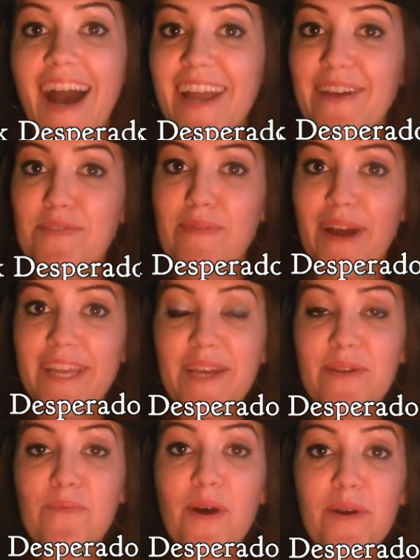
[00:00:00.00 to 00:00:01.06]
Hi
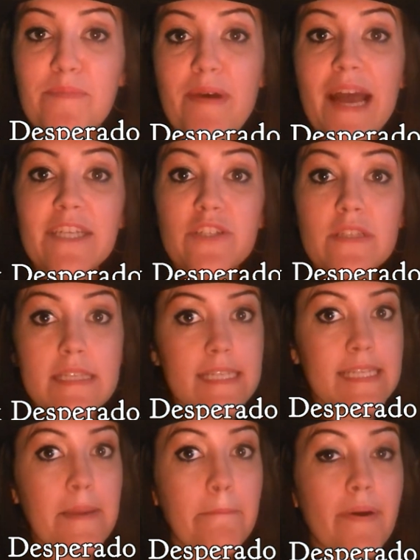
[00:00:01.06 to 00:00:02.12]
everybody, and welcome back to the
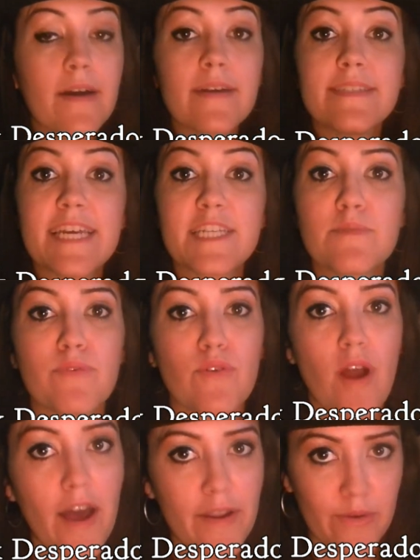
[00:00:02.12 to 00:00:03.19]
Steampunk
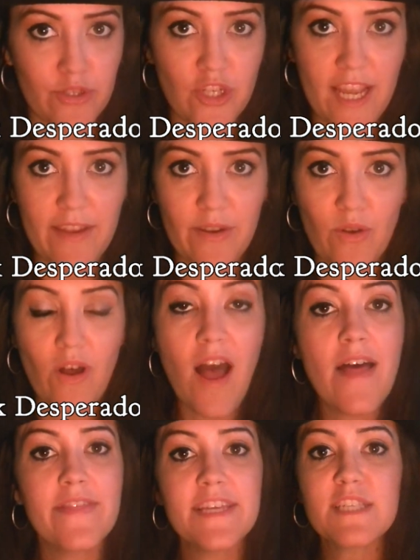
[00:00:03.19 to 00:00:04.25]
Desperado channel.